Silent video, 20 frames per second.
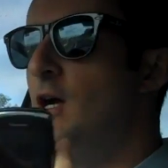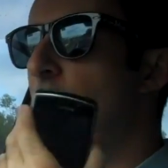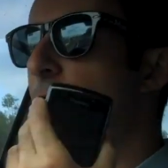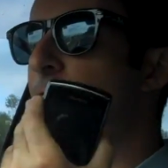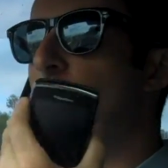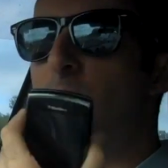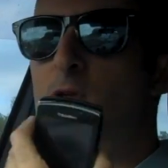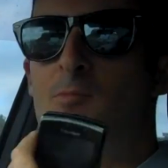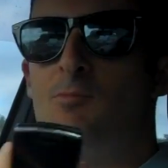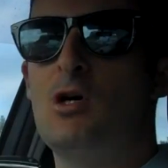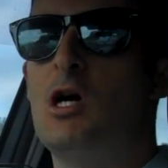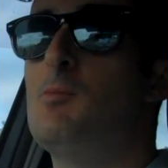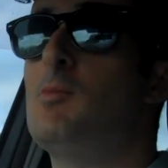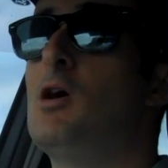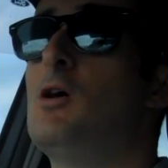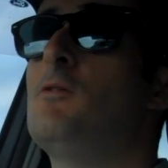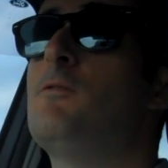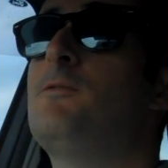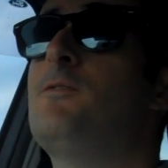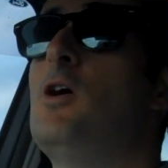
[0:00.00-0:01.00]
from your
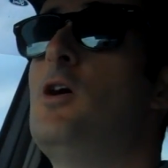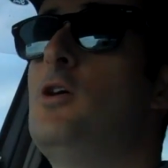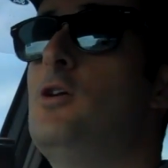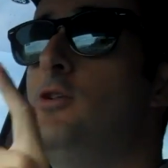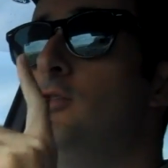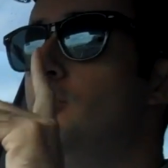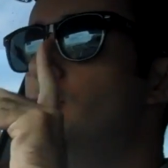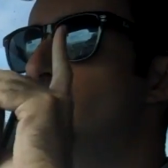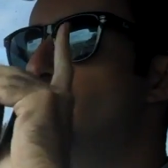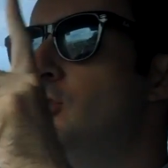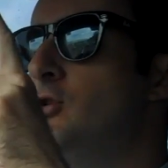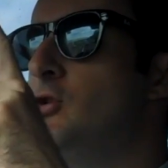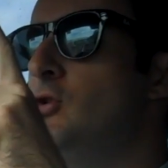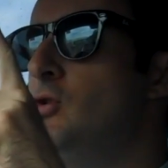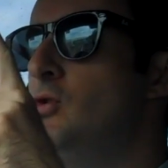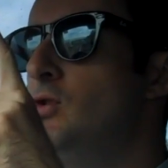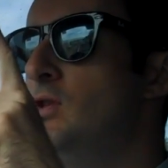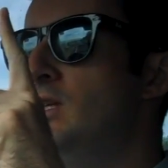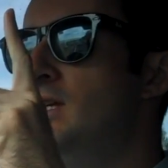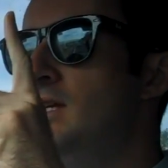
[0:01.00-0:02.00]
mobile phone
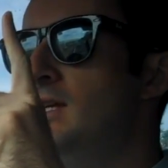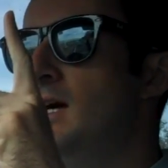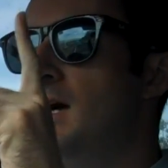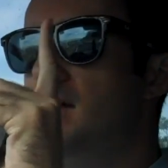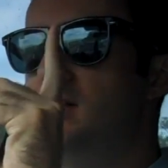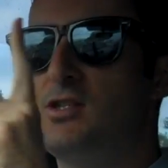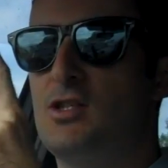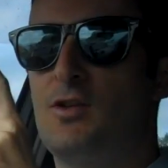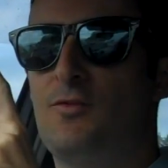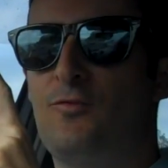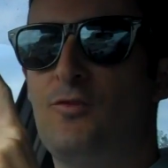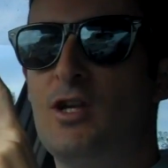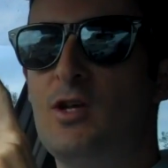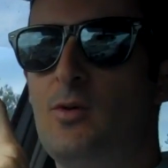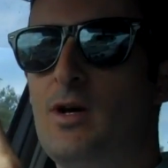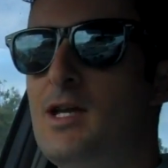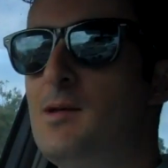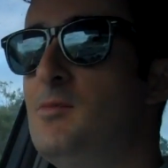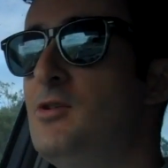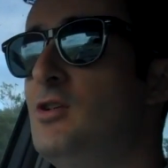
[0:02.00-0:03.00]
to the
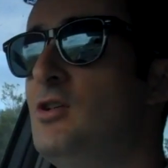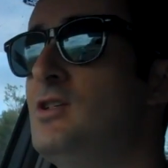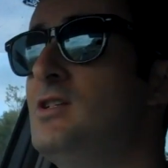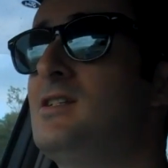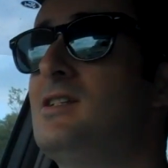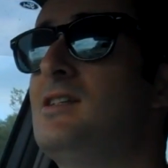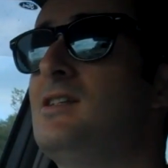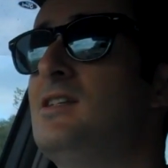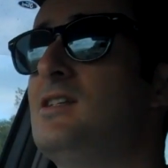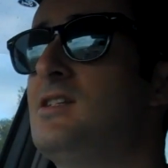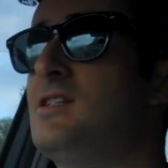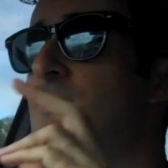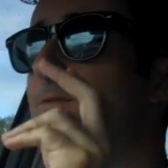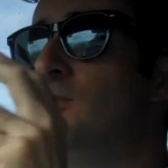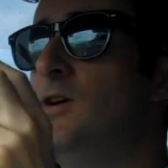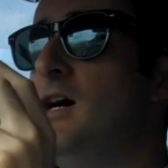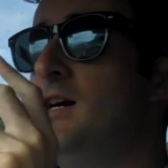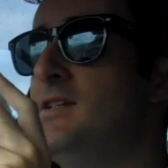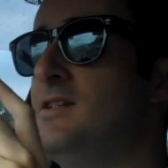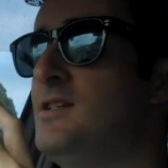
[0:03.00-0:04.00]
freeway, because this
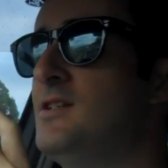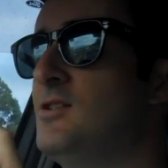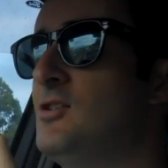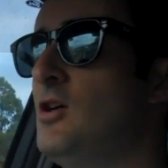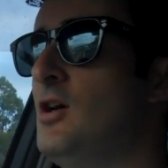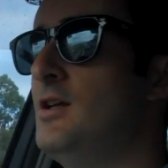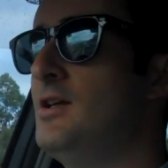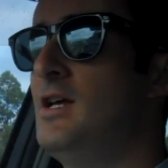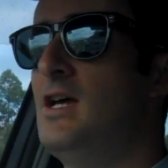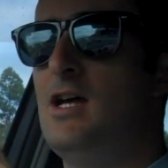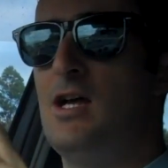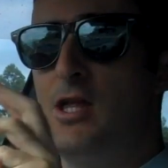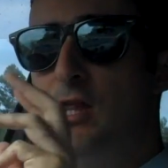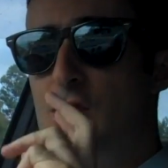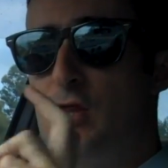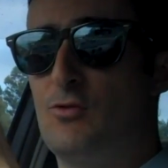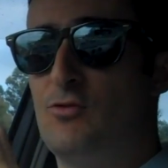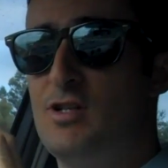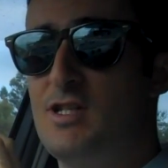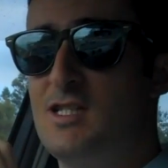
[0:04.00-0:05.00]
device has got
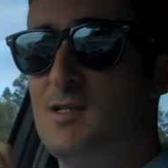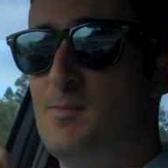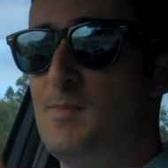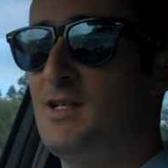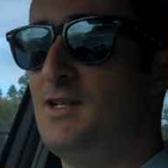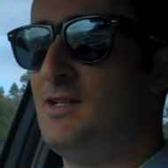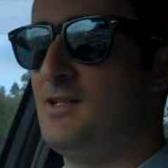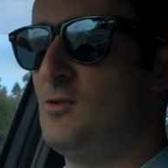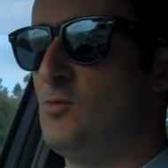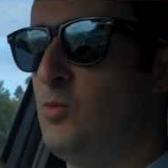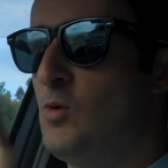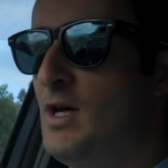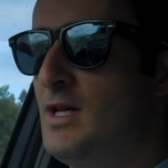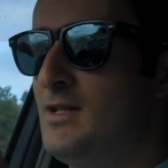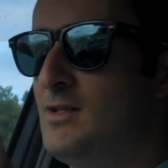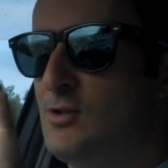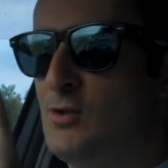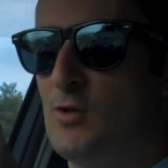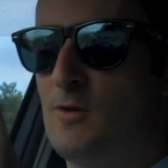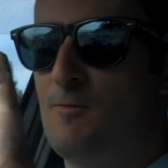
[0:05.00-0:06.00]
3 speakers,
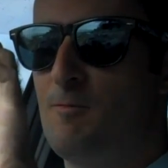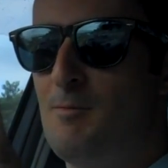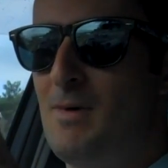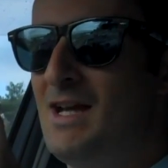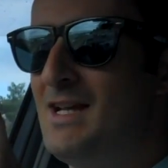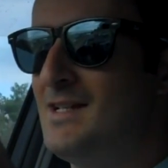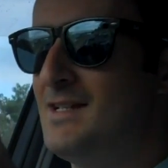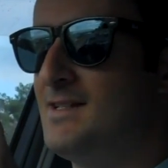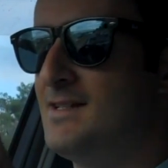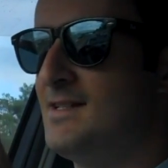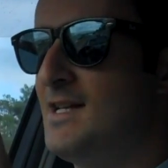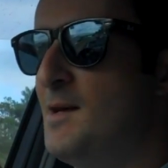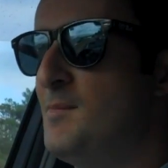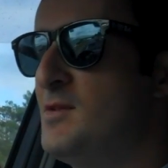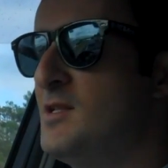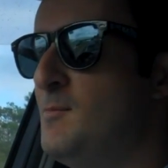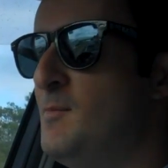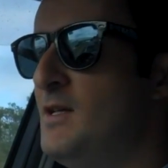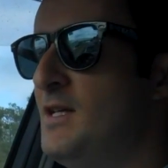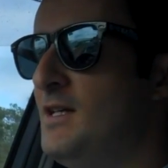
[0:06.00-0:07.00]
one sort of main sub
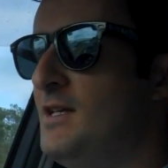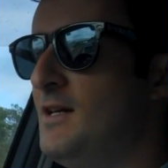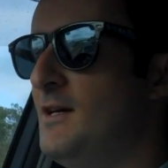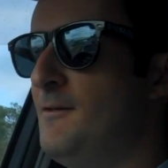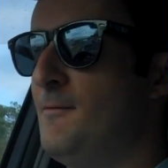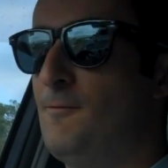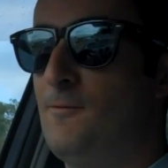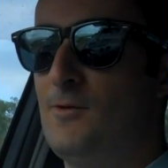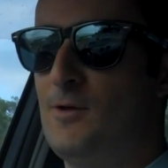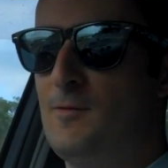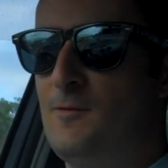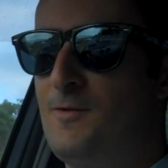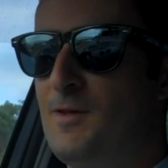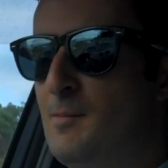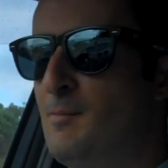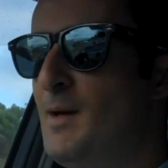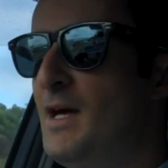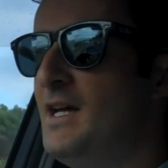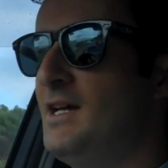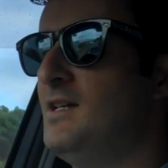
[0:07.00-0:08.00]
speaker for
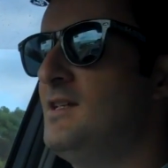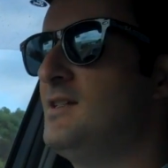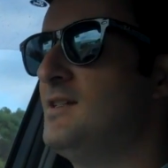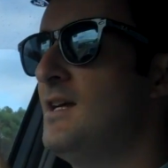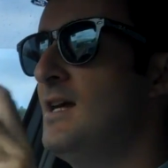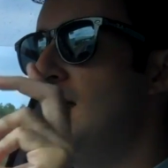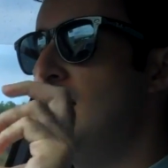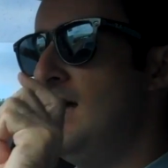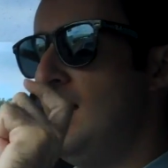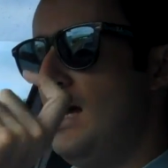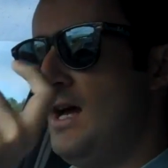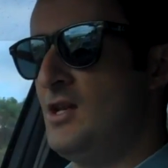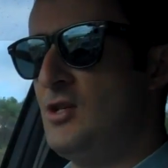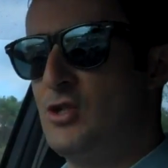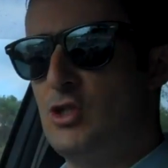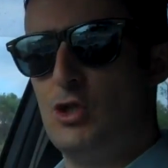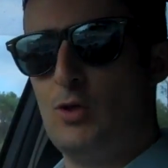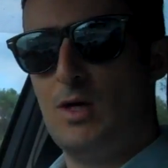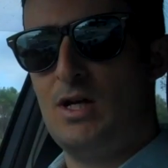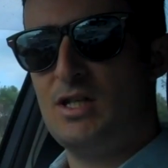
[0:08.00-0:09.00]
the bass, and
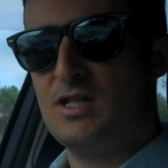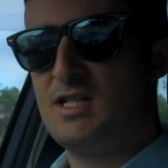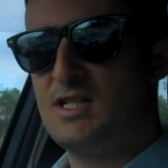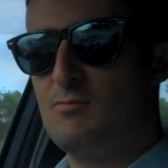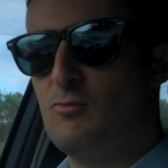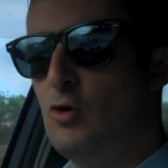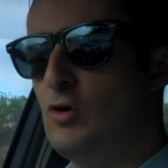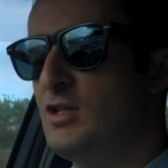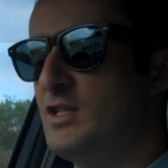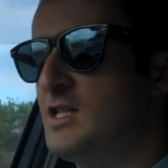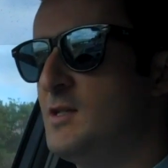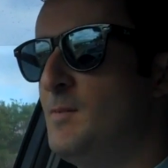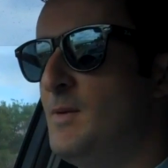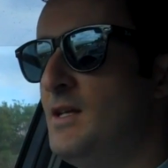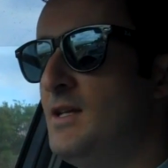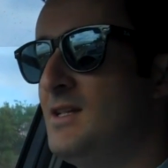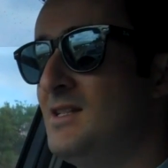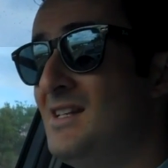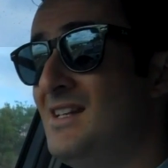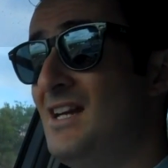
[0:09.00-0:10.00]
2 other smaller
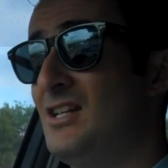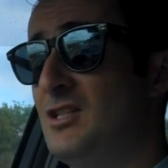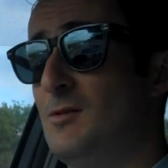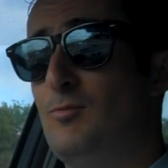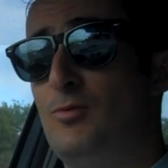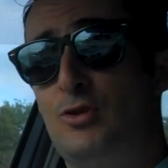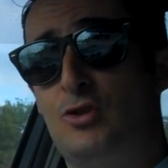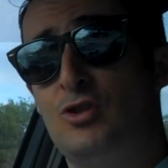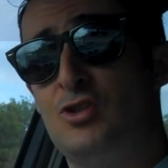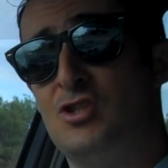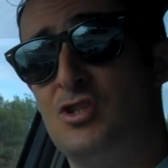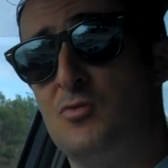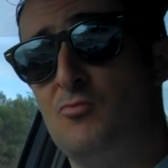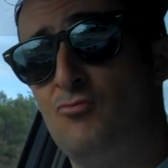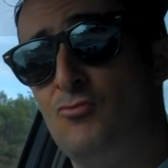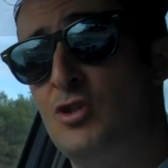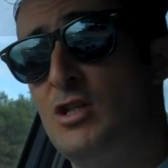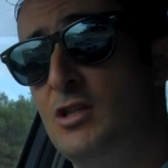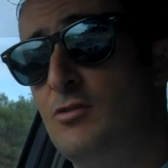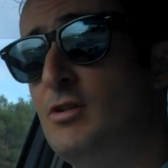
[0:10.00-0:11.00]
speakers, and actually produces
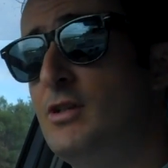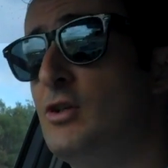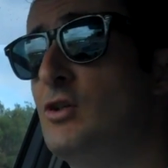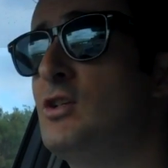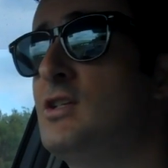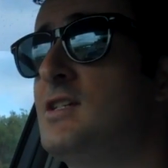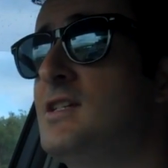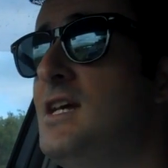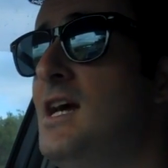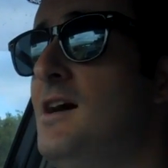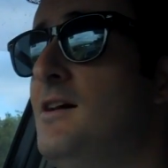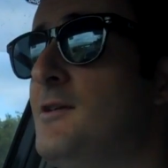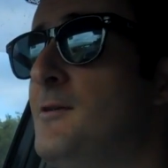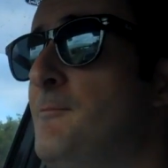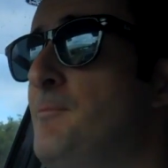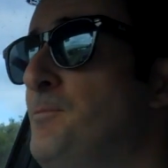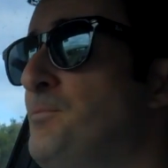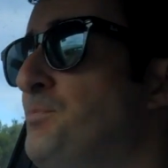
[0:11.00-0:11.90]
some really good sound.